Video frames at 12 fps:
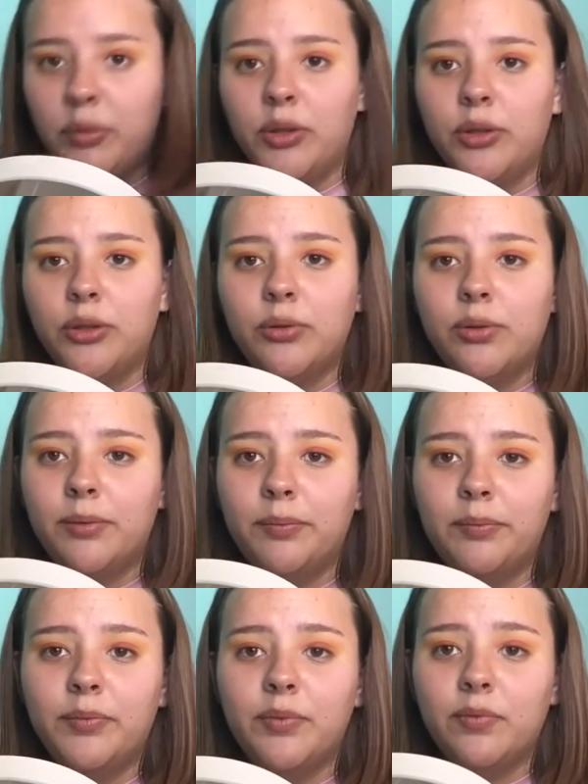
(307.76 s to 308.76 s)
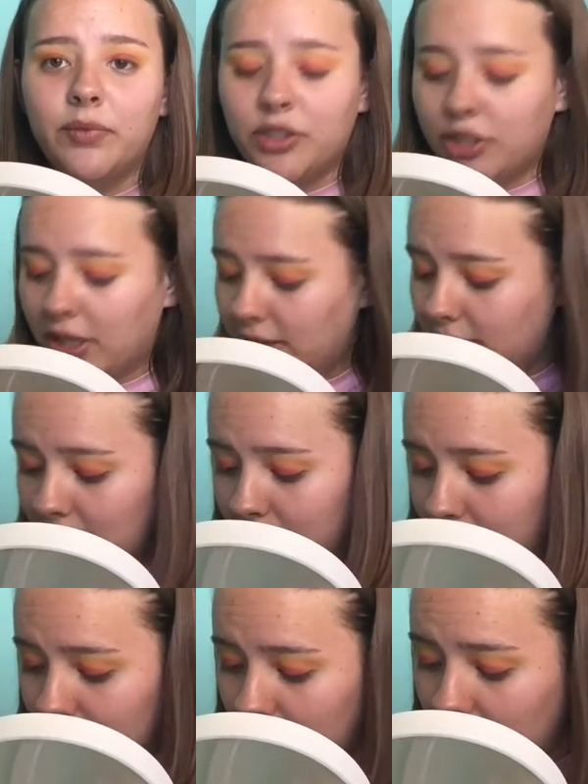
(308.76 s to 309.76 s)
blue shade that I
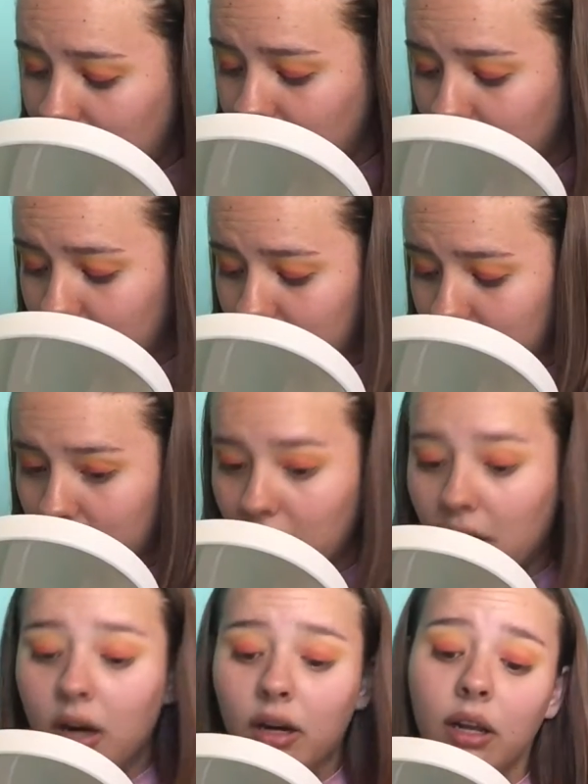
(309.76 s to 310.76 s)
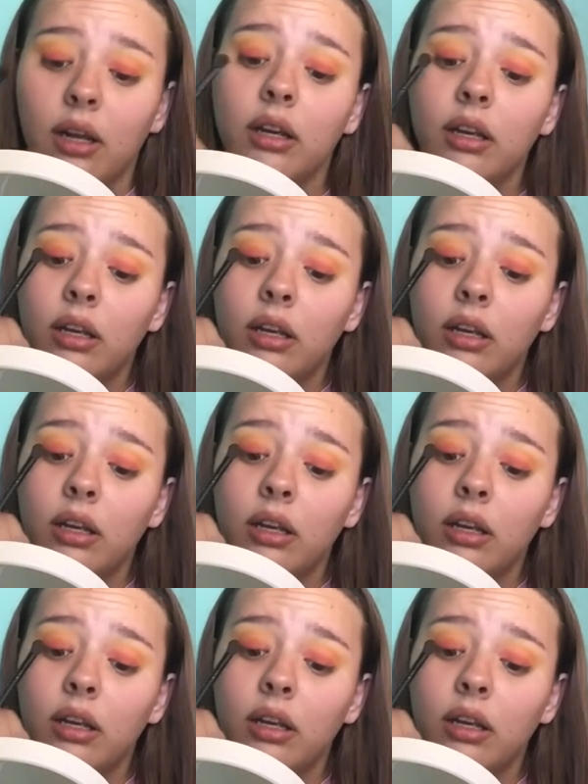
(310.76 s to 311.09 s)
meant. I don't know what's going on.